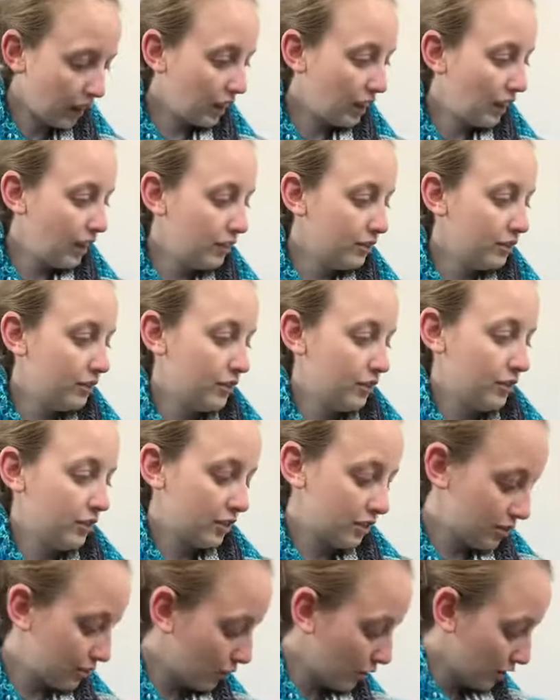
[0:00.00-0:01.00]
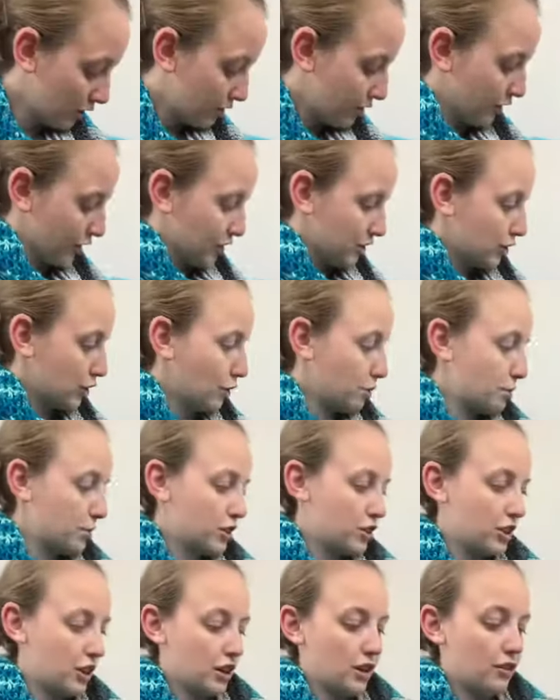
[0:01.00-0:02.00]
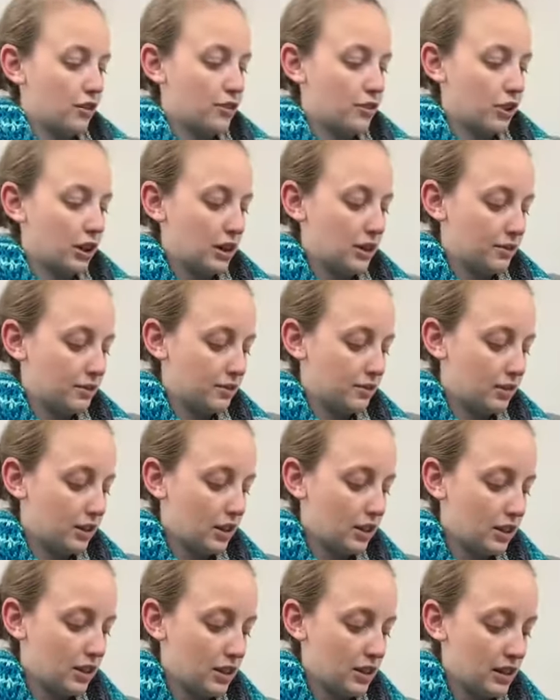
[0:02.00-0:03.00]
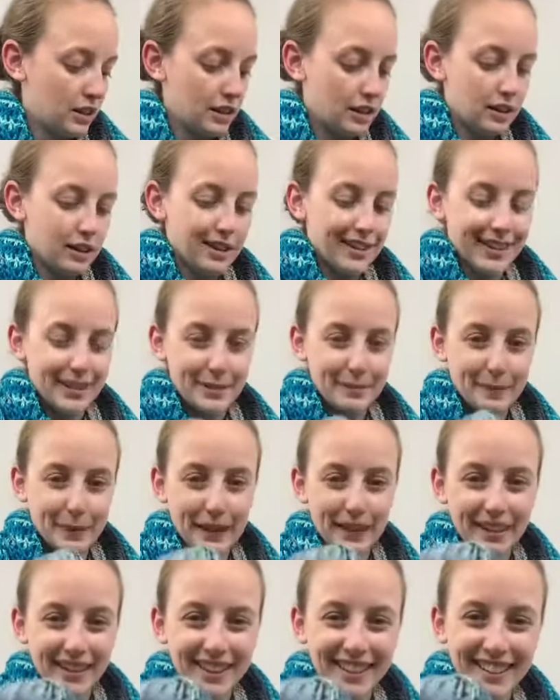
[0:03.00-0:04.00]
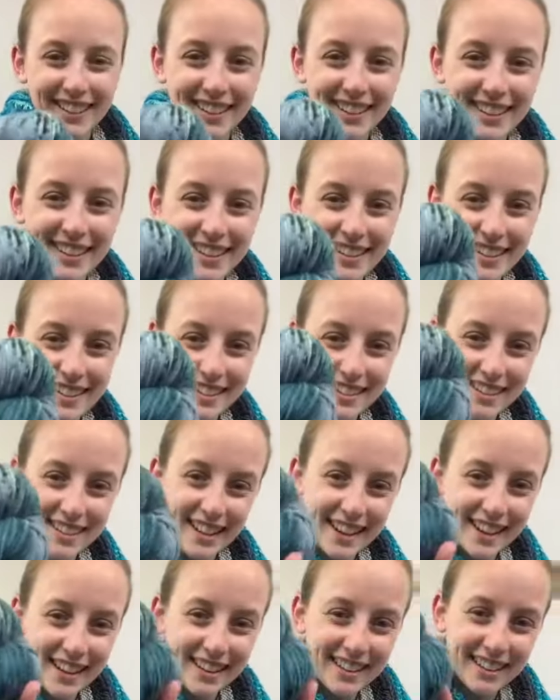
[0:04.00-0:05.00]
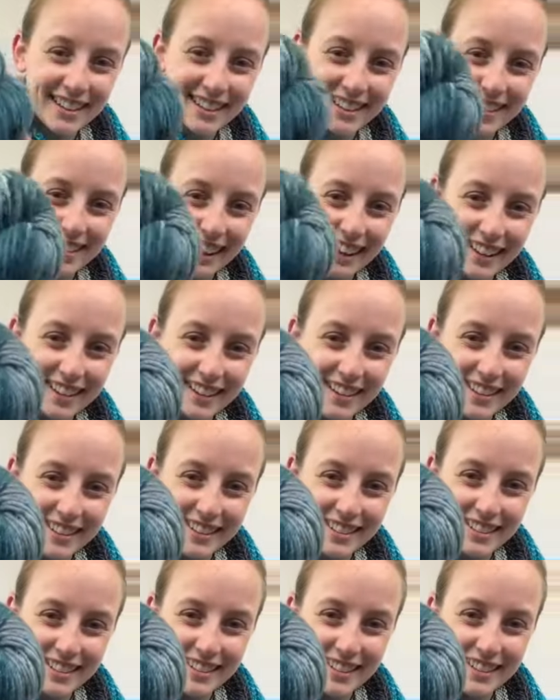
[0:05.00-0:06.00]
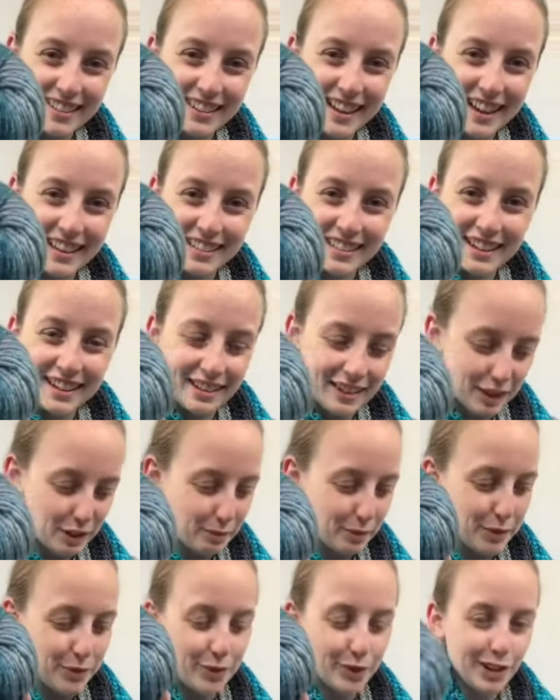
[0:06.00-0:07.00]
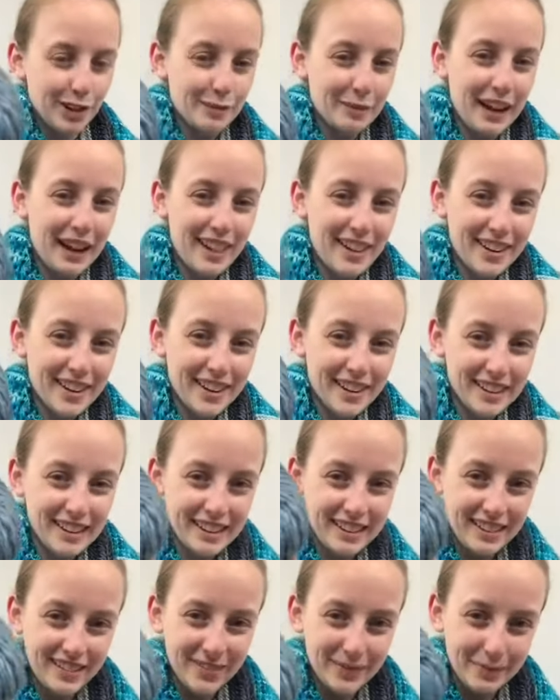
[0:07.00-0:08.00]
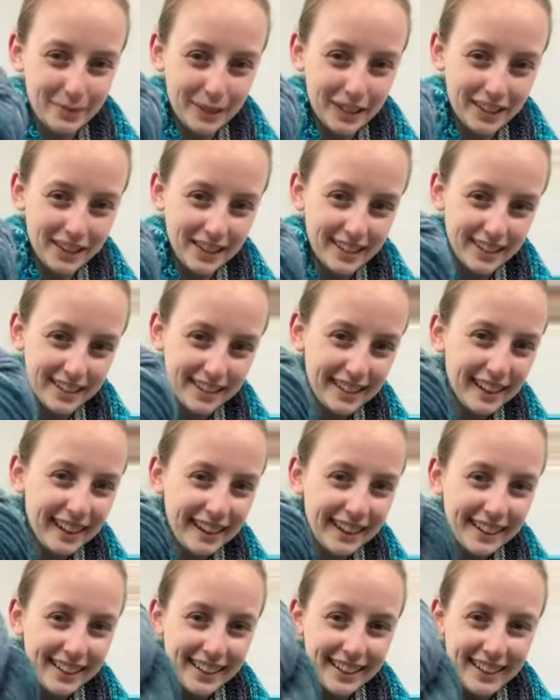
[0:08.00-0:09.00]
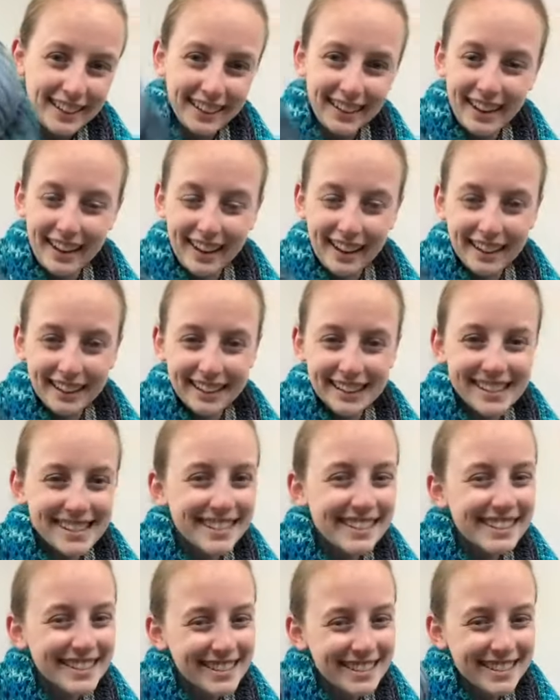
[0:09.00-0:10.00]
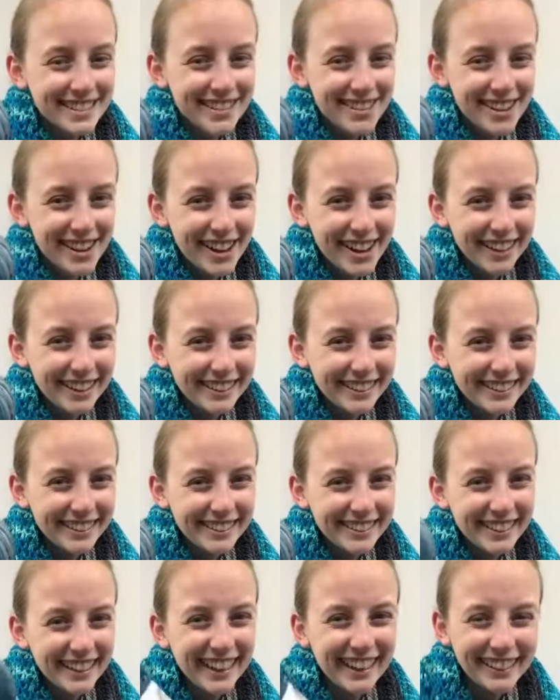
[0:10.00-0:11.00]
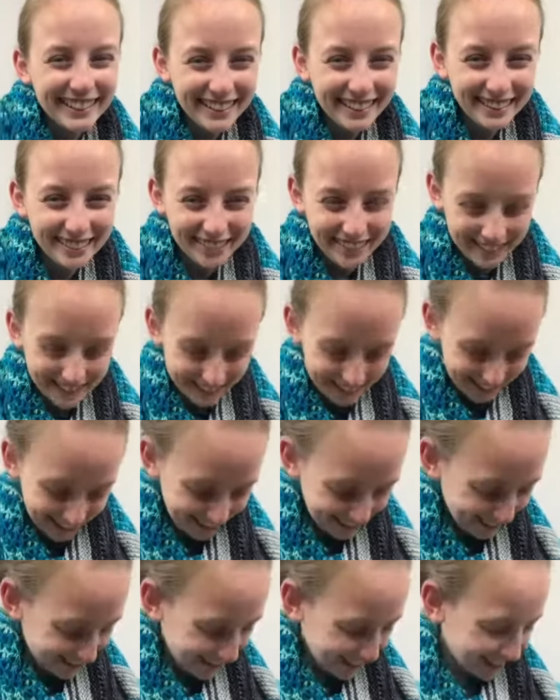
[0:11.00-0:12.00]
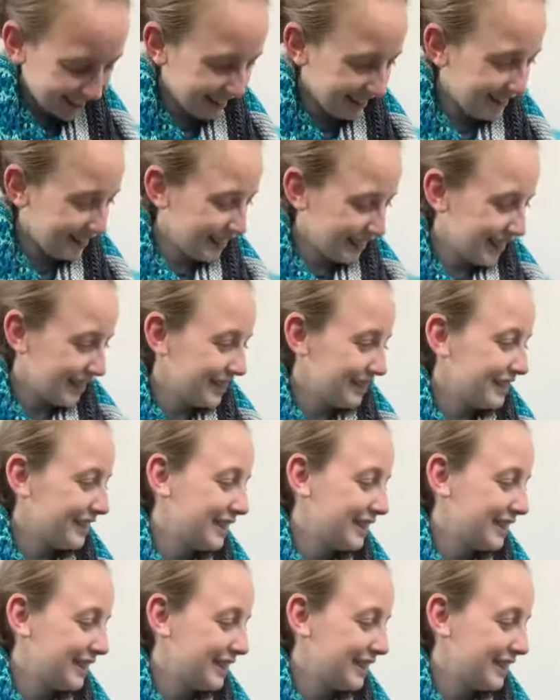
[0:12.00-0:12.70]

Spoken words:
And of course feel so appreciative for it. But here's that. This is the last color before mallard, but isn't it so good? I love it.